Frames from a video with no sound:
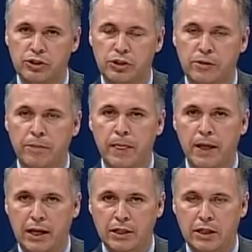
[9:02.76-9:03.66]
first year,
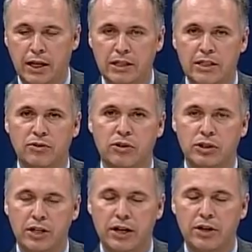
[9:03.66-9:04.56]
it's less. After the
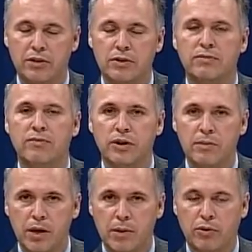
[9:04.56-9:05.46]
second year, it's
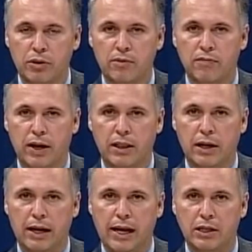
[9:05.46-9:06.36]
very minimal, the effect
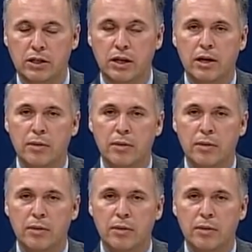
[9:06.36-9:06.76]
that it has.